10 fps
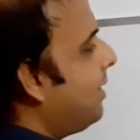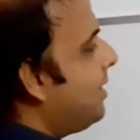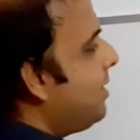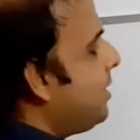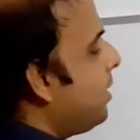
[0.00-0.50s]

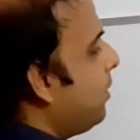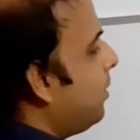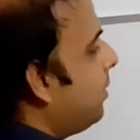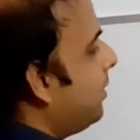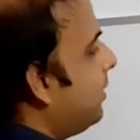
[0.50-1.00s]

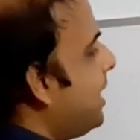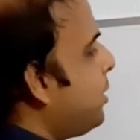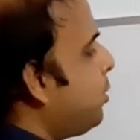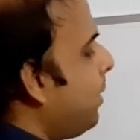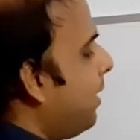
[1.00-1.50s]
so
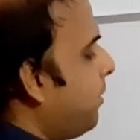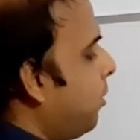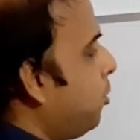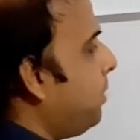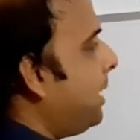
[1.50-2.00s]
these two are
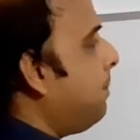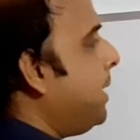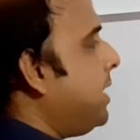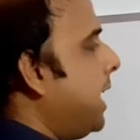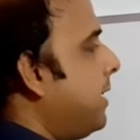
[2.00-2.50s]
found to be the
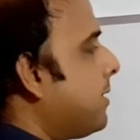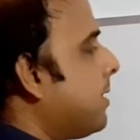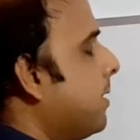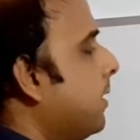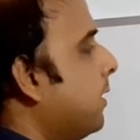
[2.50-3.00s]
bridgeheads
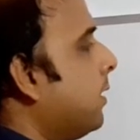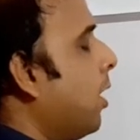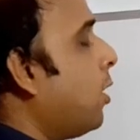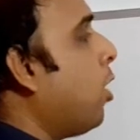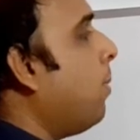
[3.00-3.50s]

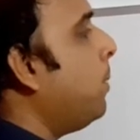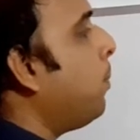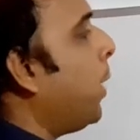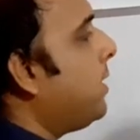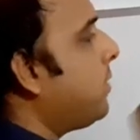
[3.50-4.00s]
or common
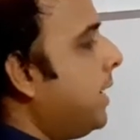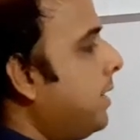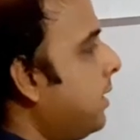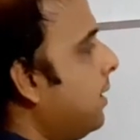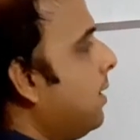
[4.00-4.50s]
points,
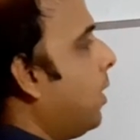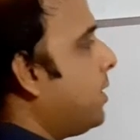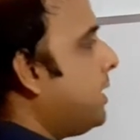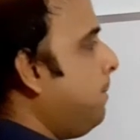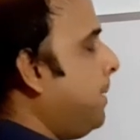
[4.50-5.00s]
right? Or
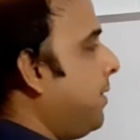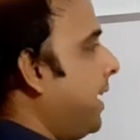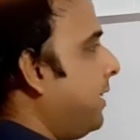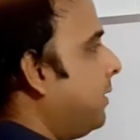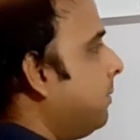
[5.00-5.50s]
CP
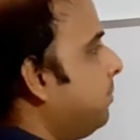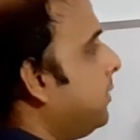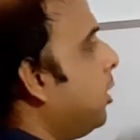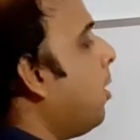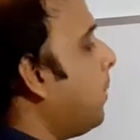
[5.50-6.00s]
rather,
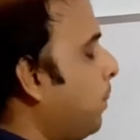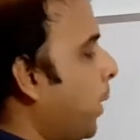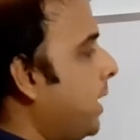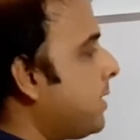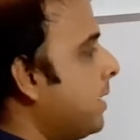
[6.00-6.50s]
the common
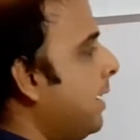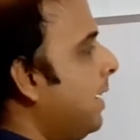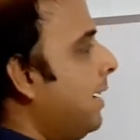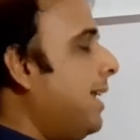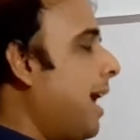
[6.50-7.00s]
points.
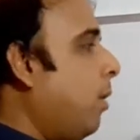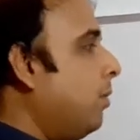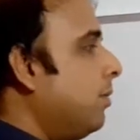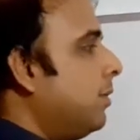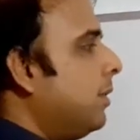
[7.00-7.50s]

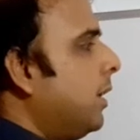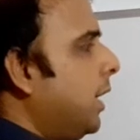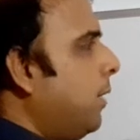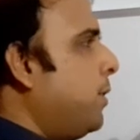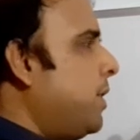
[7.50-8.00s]
Now,
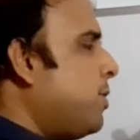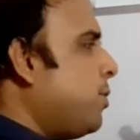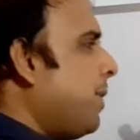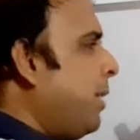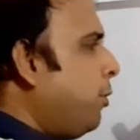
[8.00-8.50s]
if we just
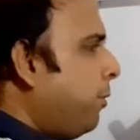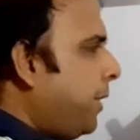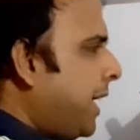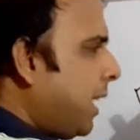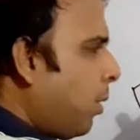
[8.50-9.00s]
try to
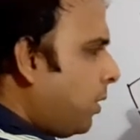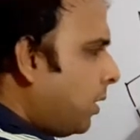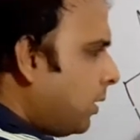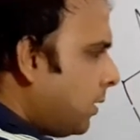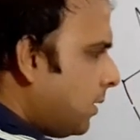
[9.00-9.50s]
figure out
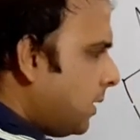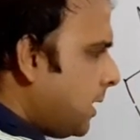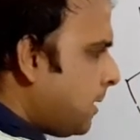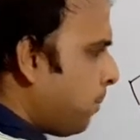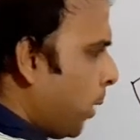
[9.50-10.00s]

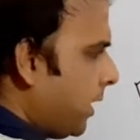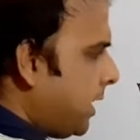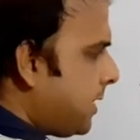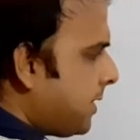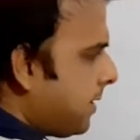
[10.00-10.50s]
this point,
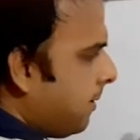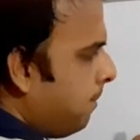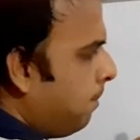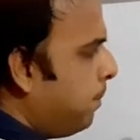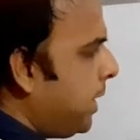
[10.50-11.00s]
this
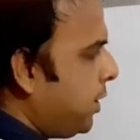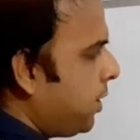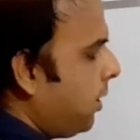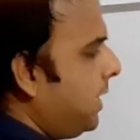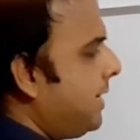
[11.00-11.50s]
bridge
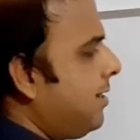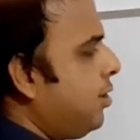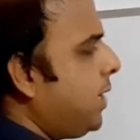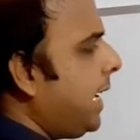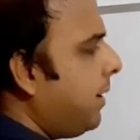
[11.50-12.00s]
or this
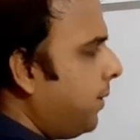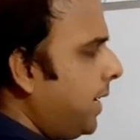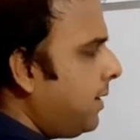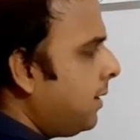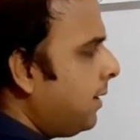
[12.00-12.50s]
chain,
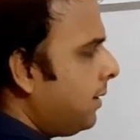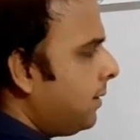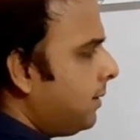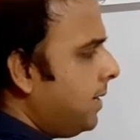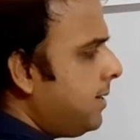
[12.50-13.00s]
right?
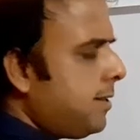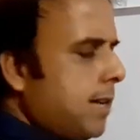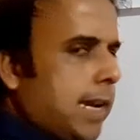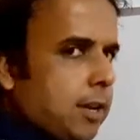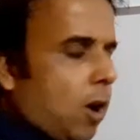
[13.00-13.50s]
This
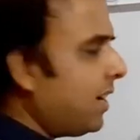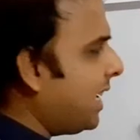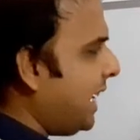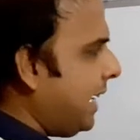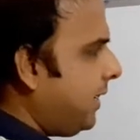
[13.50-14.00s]
chain or
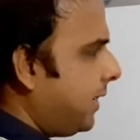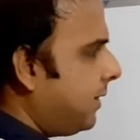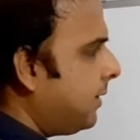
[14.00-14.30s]
connector,